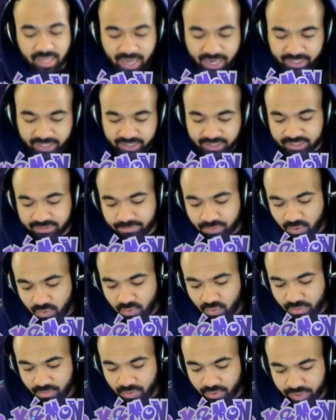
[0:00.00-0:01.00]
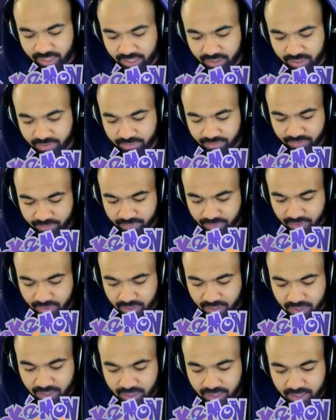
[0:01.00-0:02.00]
Catch this boot one more again.
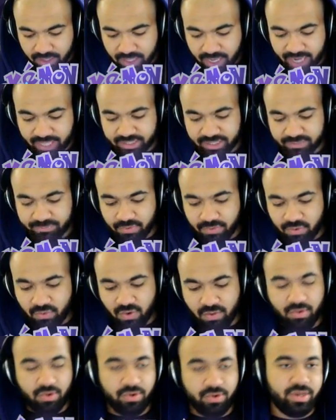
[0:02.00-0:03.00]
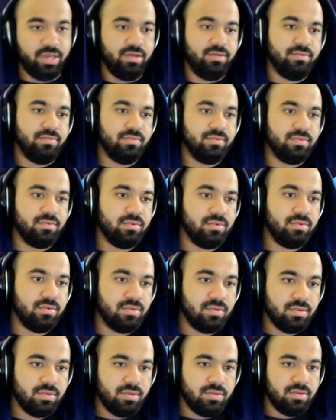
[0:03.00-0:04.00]
Catch this boot one more again.
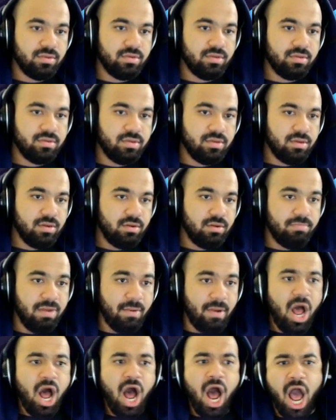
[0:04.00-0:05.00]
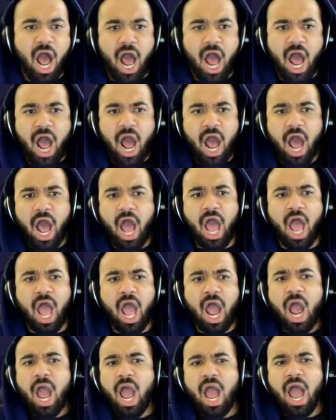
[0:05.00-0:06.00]
Ah! Ah!
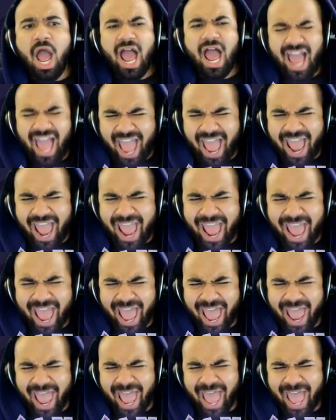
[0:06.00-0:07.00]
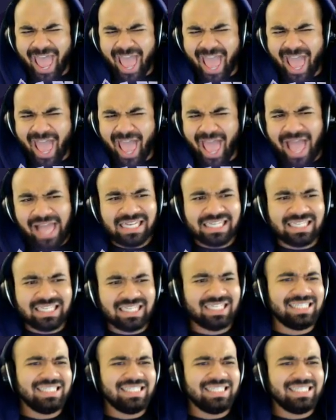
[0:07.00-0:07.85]
Ah! Ah!